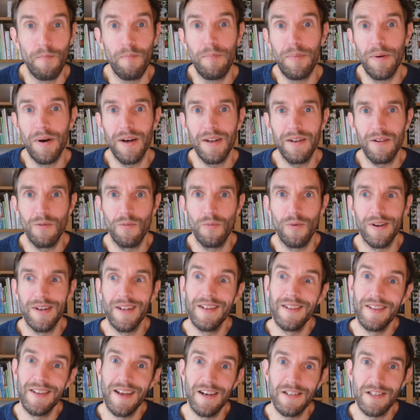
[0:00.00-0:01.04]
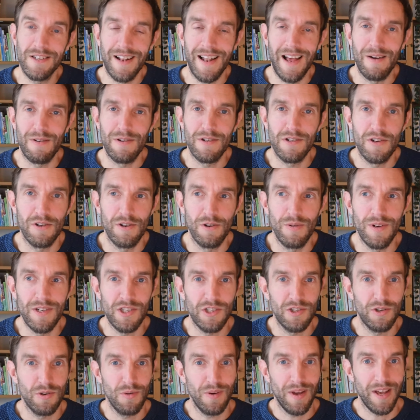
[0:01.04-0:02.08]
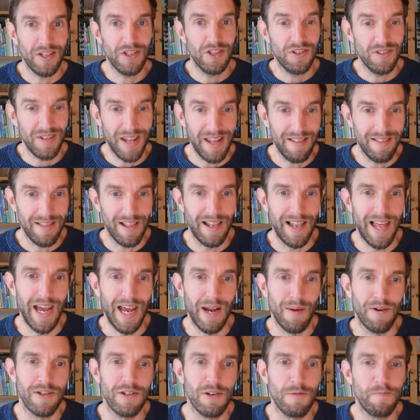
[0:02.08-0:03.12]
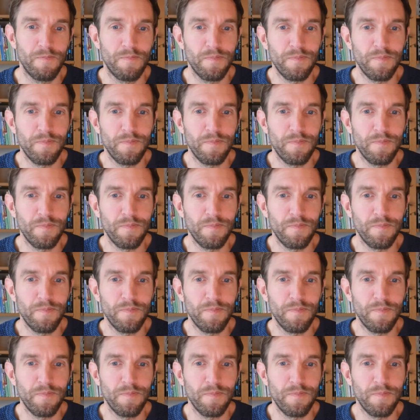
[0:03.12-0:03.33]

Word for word: but what it does allow you to do is to extend the language.